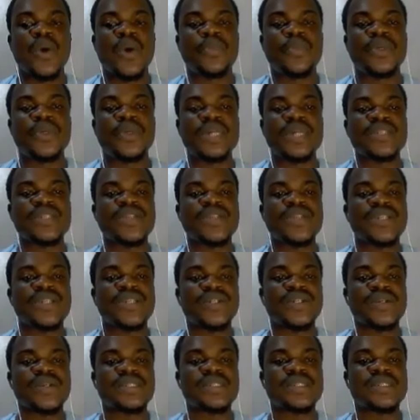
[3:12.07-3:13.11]

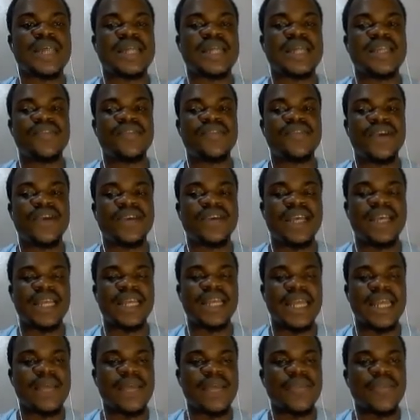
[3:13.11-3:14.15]
pronunciations, are they very
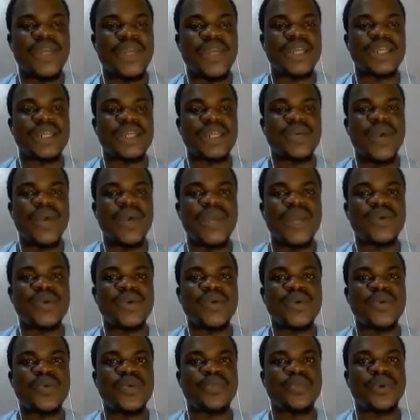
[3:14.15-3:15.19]
clear? The way
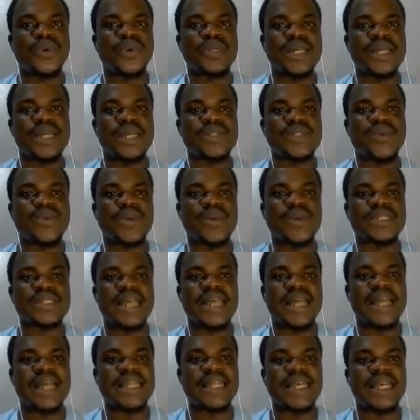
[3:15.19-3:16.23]
you pronounce words,
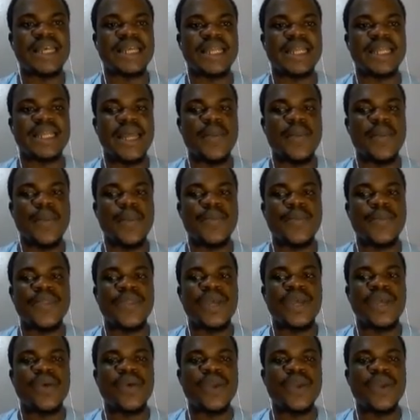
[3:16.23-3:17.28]
are they clear?
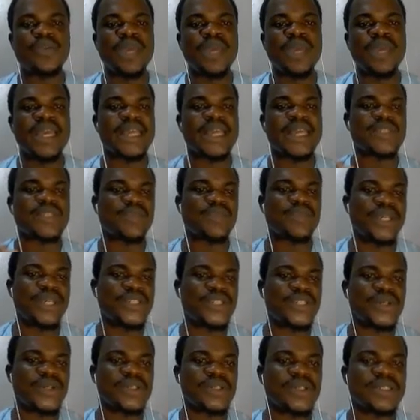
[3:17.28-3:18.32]
When you make
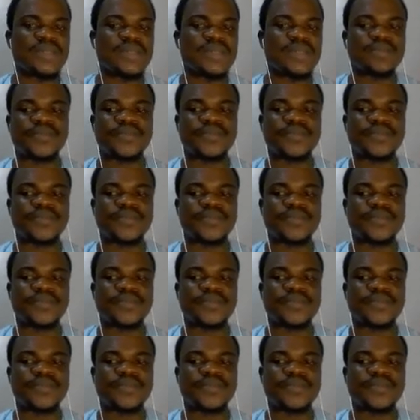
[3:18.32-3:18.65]
expressions,